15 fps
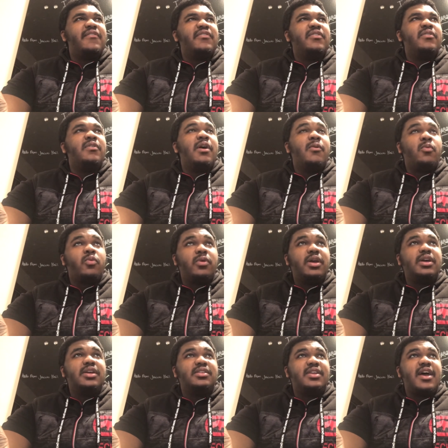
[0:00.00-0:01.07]
a, a really
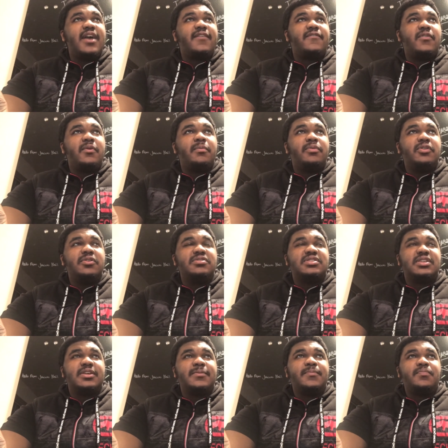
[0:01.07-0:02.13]
good knack for
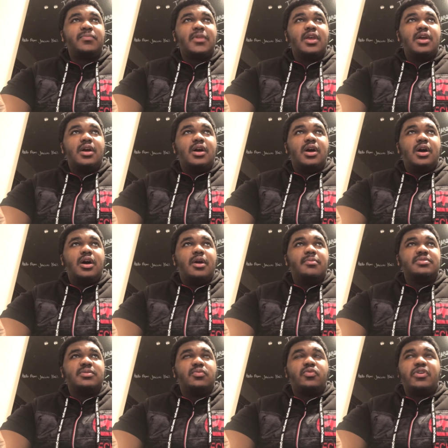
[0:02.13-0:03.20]
producing um,
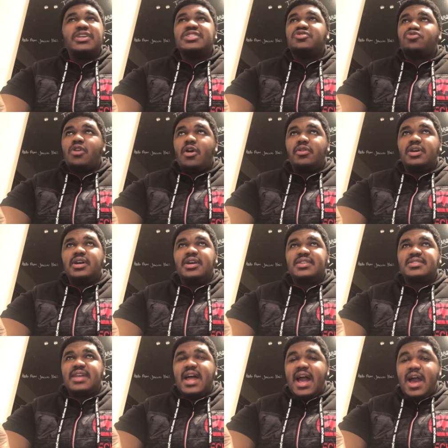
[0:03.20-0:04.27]
some really strong
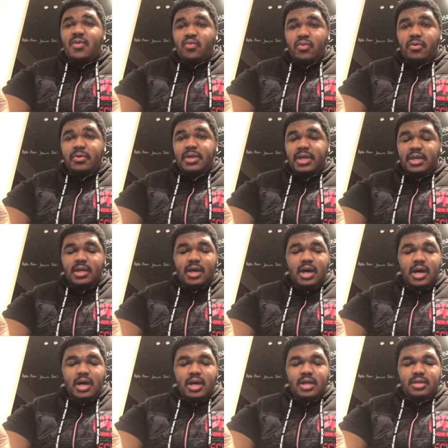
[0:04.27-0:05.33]
hooks that I really
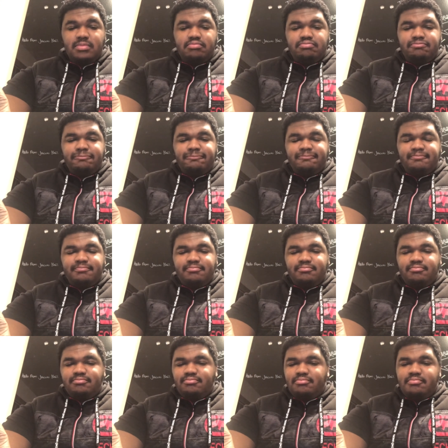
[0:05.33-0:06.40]
uh,
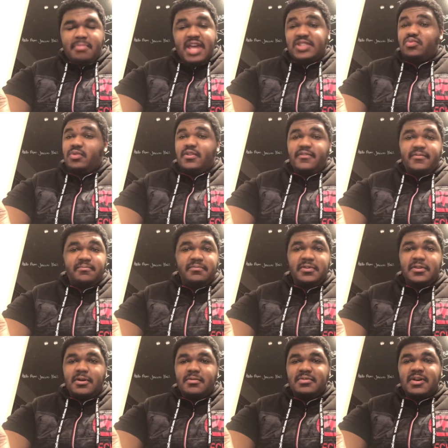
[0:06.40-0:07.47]
mess with. You
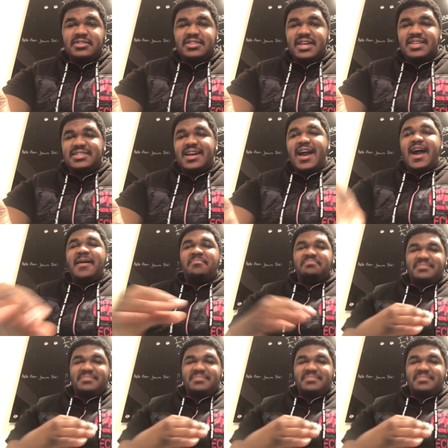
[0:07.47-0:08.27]
know, so I,